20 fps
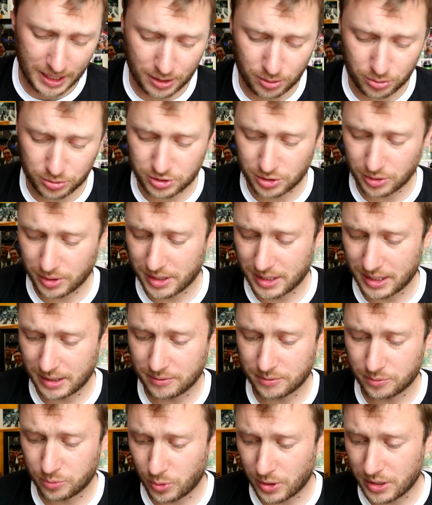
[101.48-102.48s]
and also I
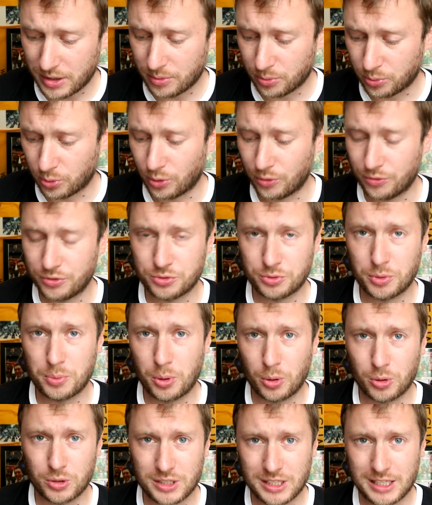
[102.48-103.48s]
think with Wolves
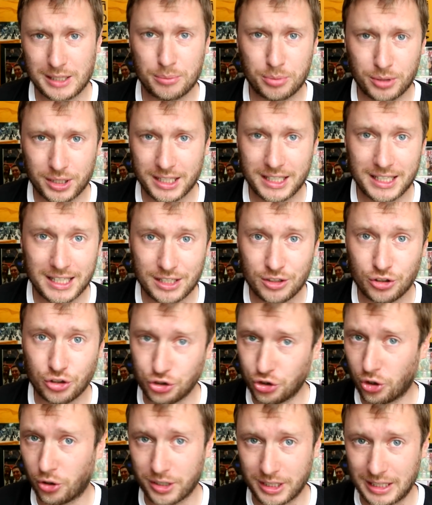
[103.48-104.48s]
reportedly bringing
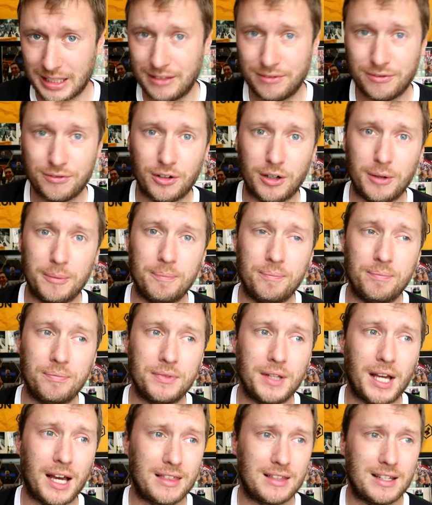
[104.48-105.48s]
in Johnny
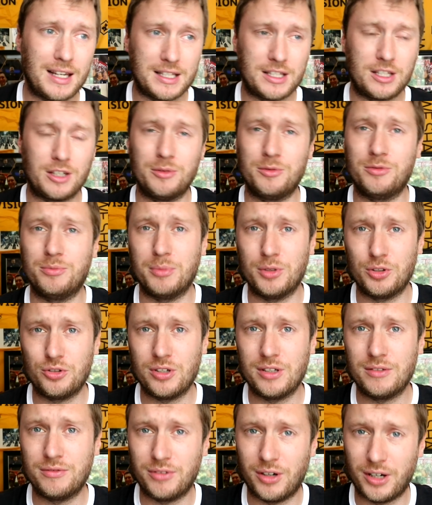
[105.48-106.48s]
from Atletico
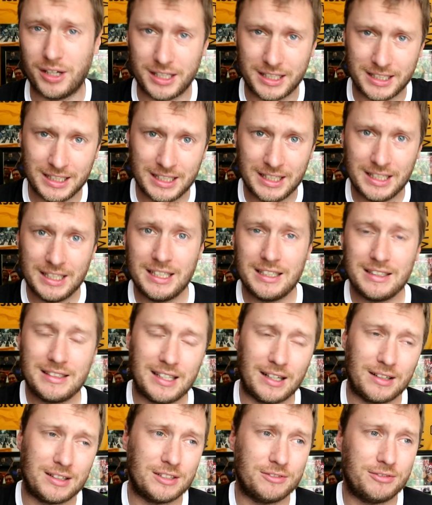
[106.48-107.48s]
Madrid via
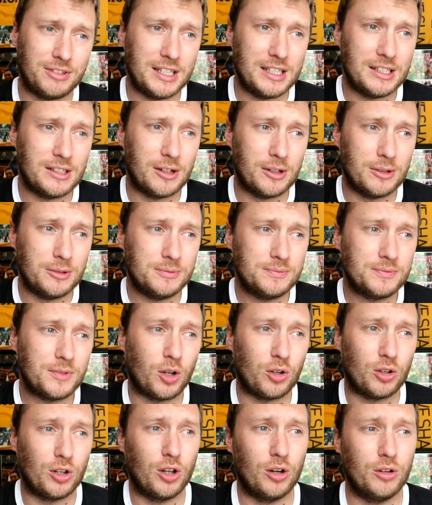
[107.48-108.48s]
Celta Vigo
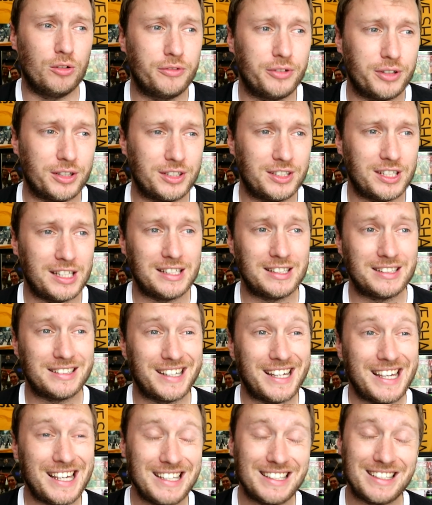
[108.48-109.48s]
on loan for the
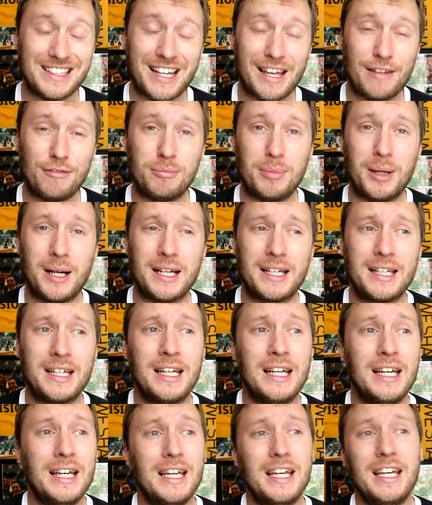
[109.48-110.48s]
season, he's a left
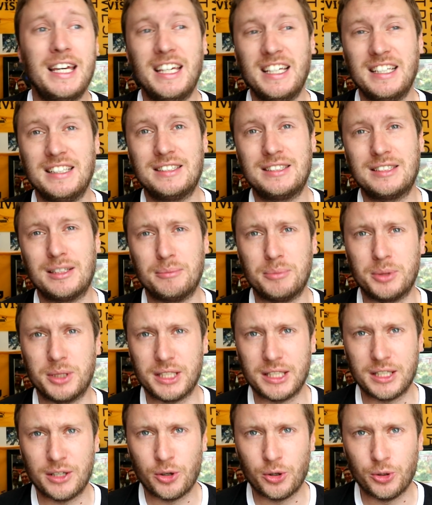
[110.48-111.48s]
back. He's
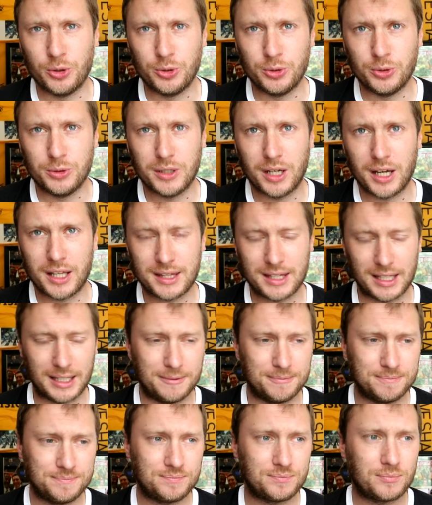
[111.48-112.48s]
somebody who I
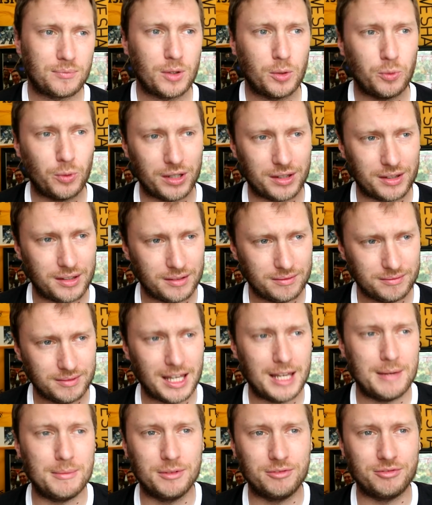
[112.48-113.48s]
think with
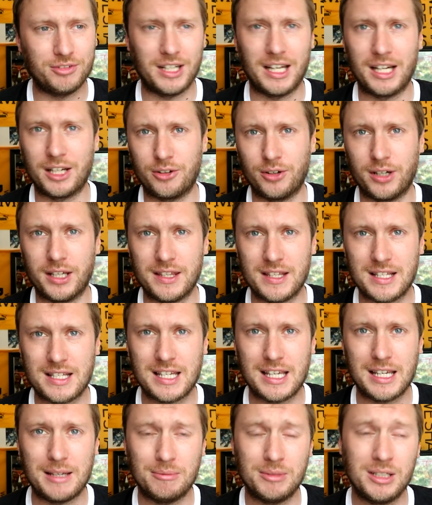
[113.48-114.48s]
him and Vinagre in the
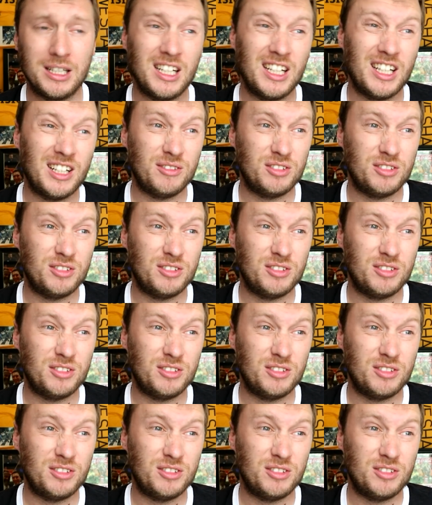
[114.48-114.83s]
team,